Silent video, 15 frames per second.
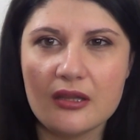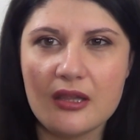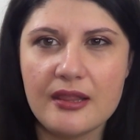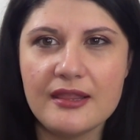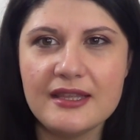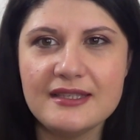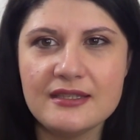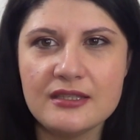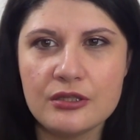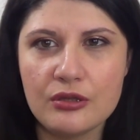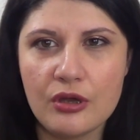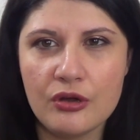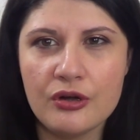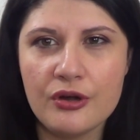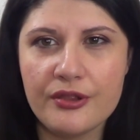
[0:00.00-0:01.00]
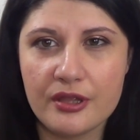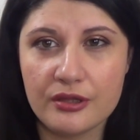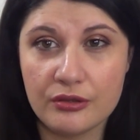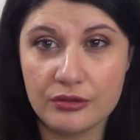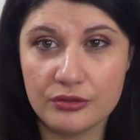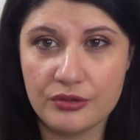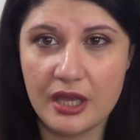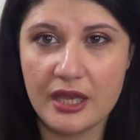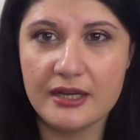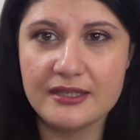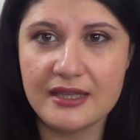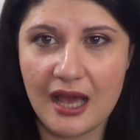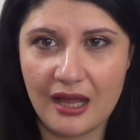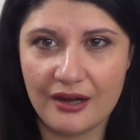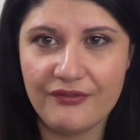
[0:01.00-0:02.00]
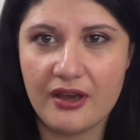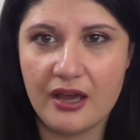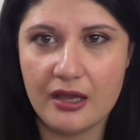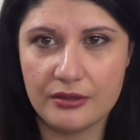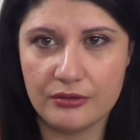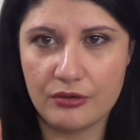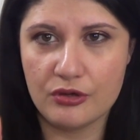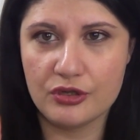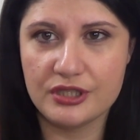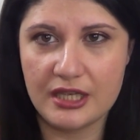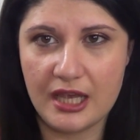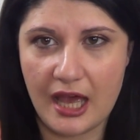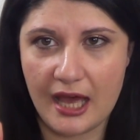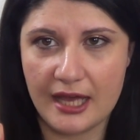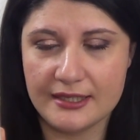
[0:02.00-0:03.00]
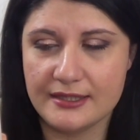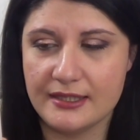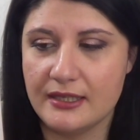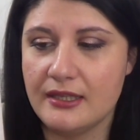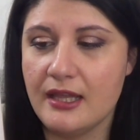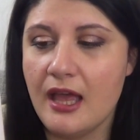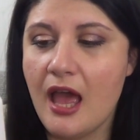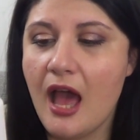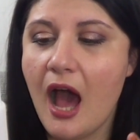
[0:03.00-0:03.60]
and this is a toner that contains alpha hydroxy acid.